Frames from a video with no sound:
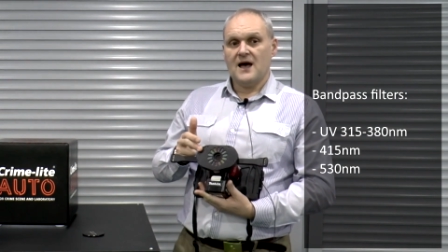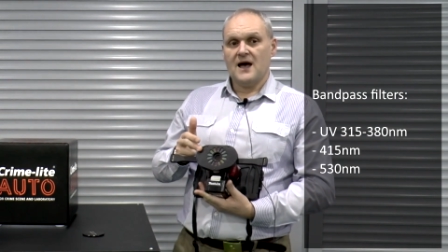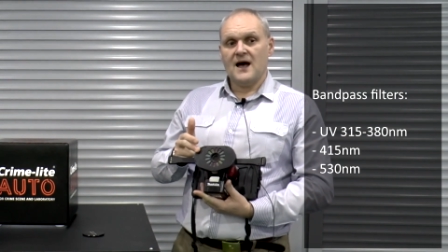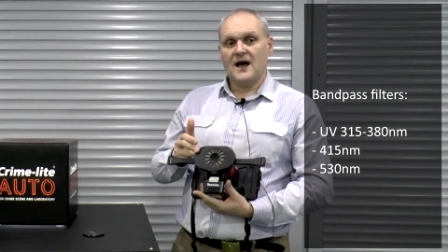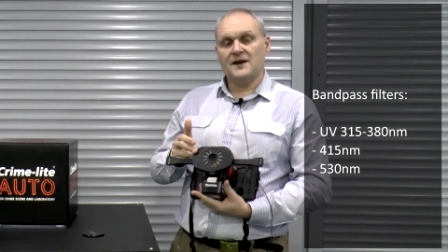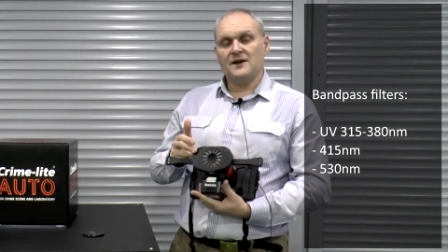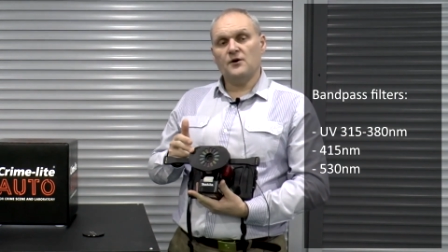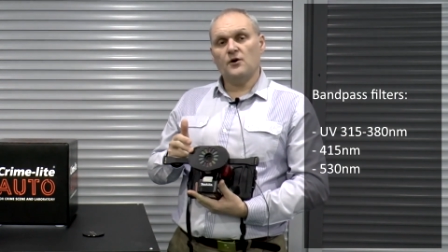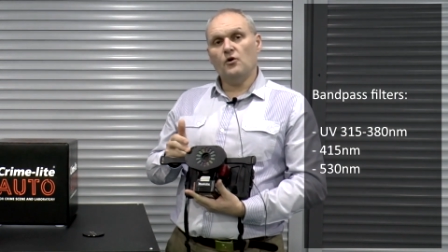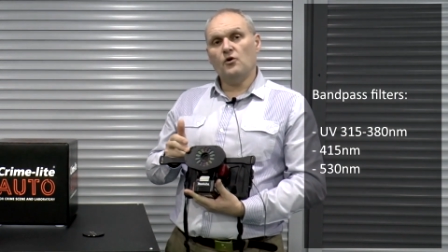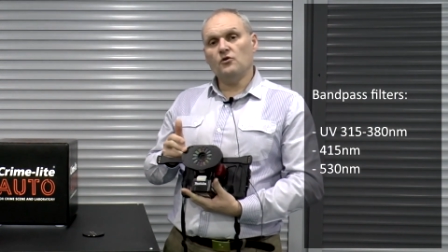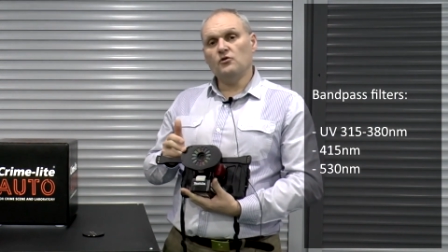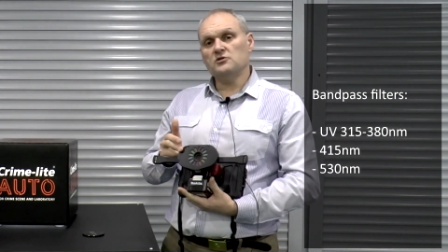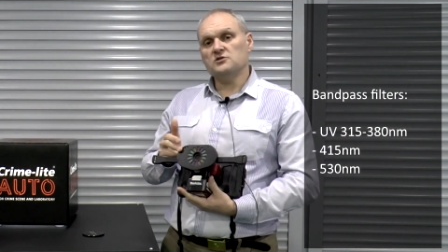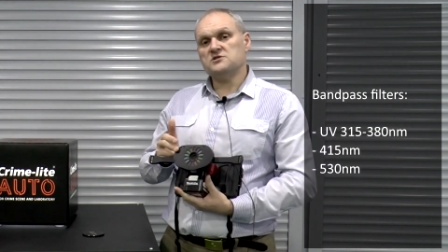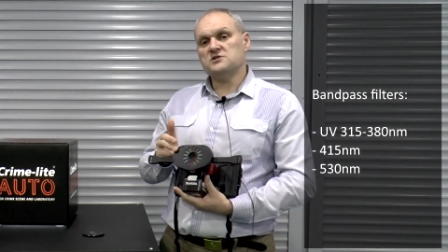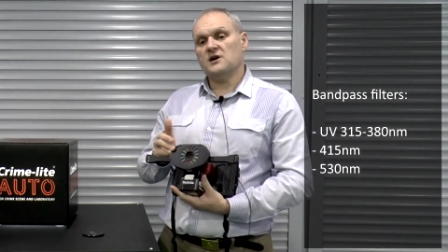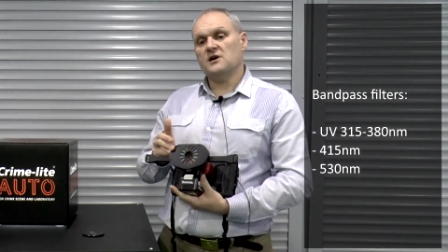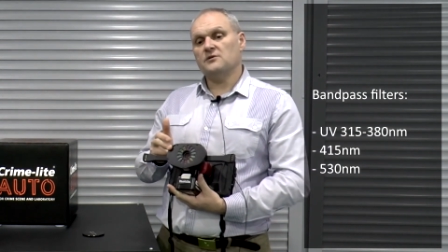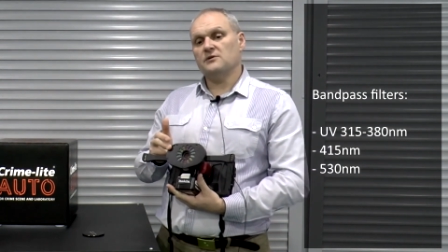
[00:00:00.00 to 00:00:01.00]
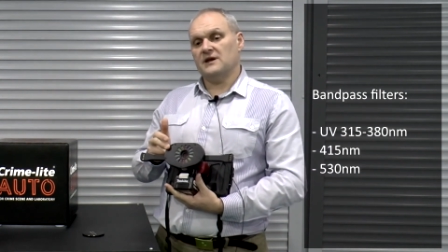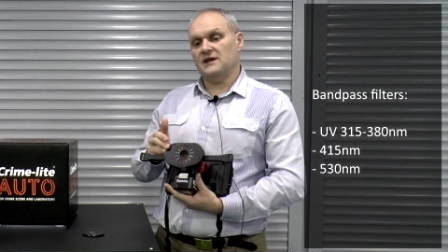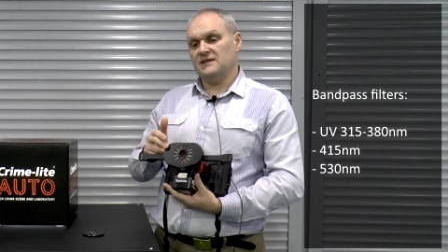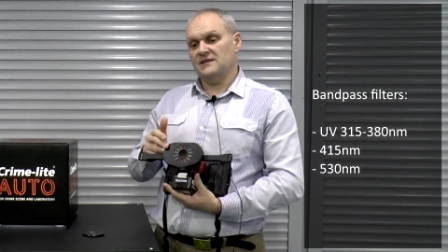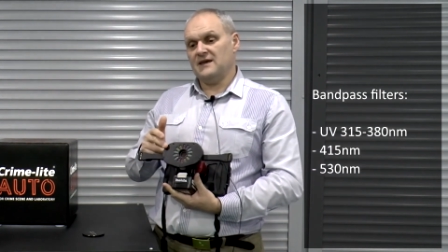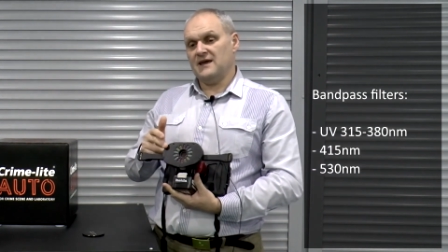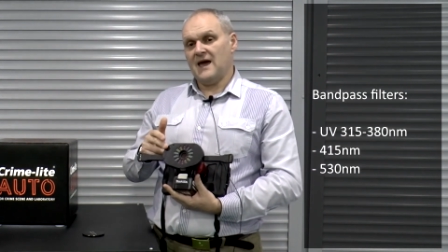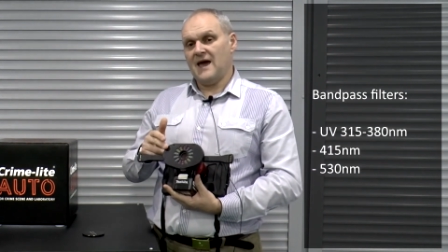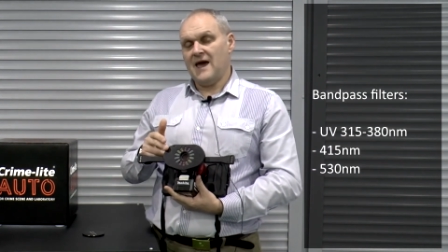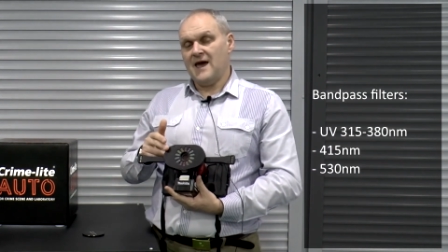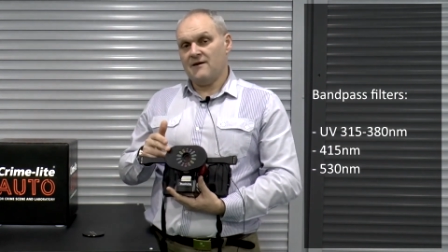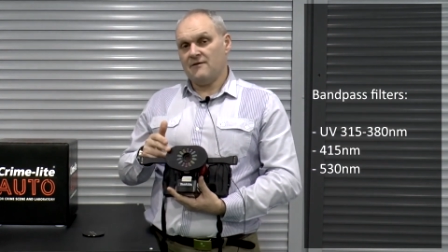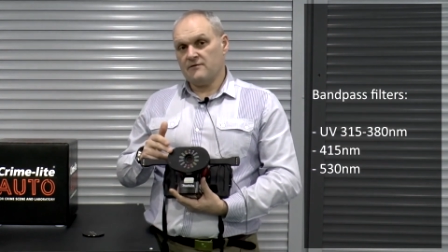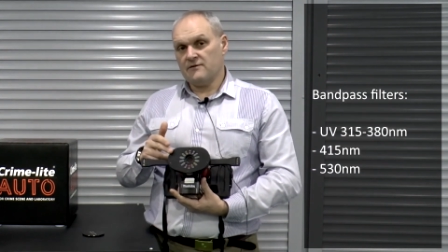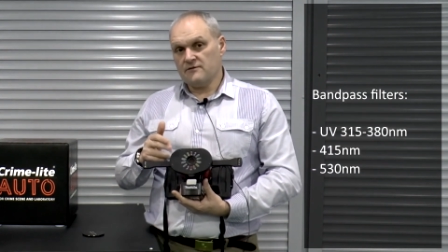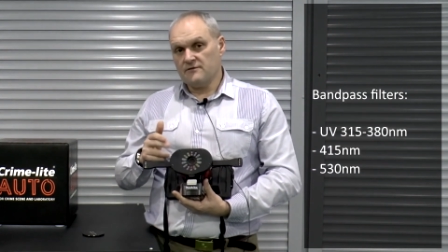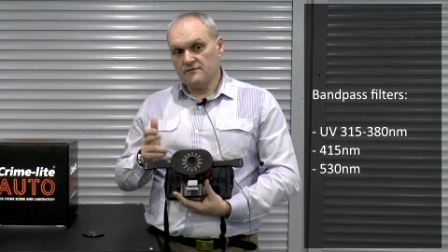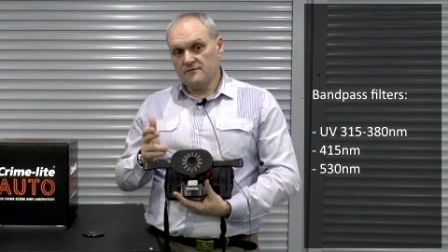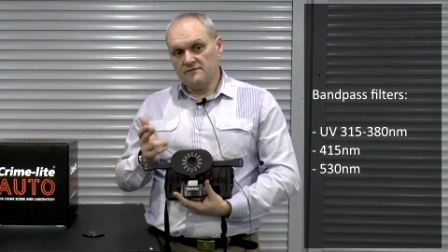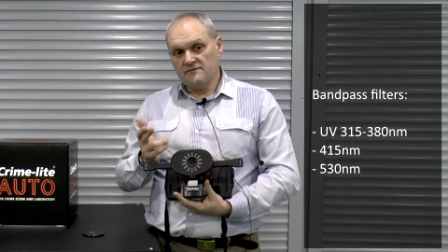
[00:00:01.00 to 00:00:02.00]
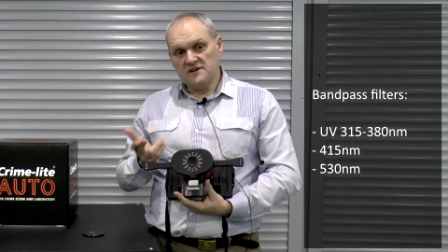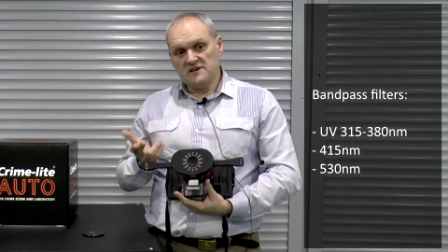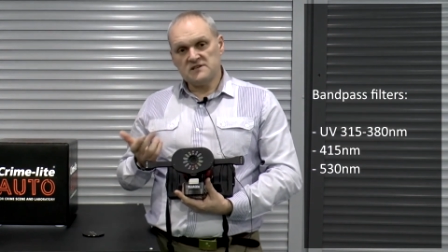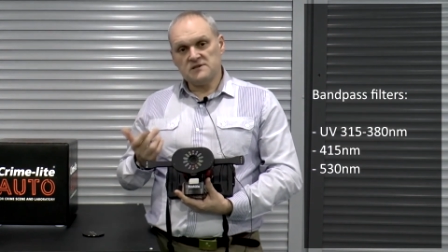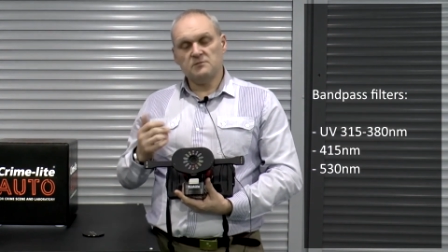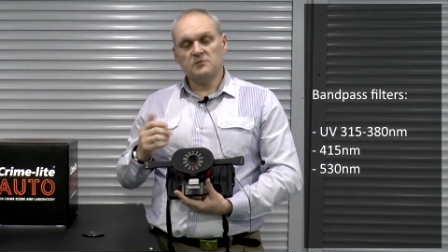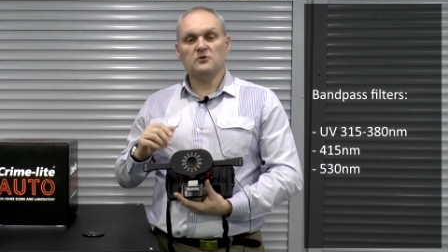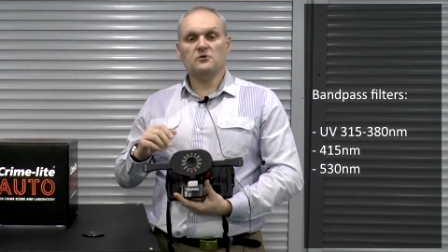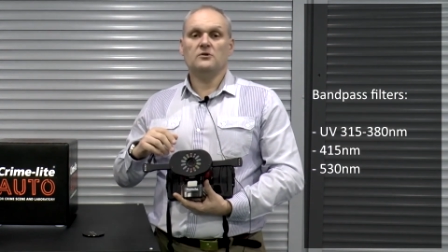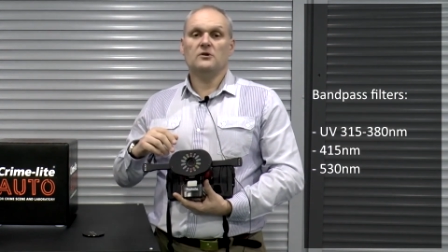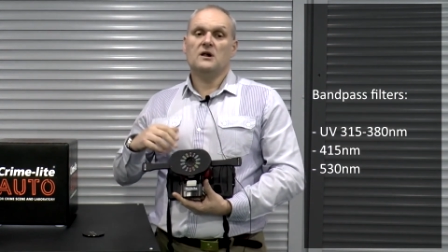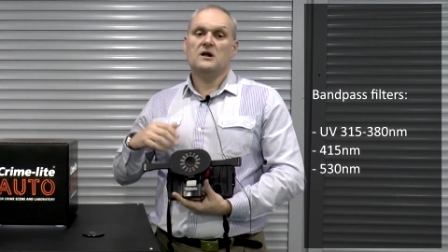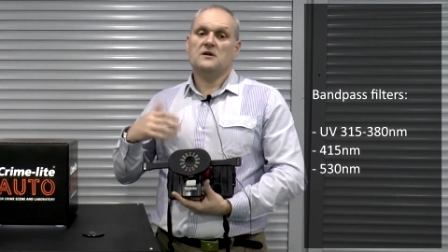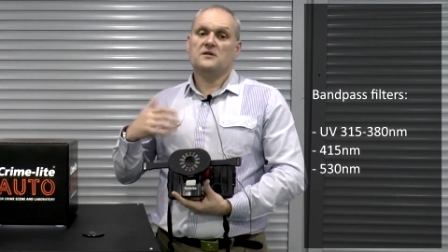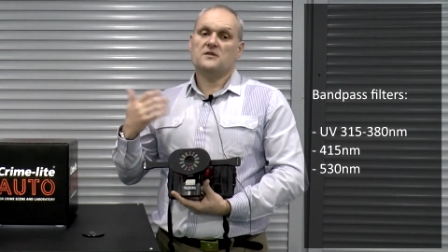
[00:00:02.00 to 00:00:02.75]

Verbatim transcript: and also in the area of the visible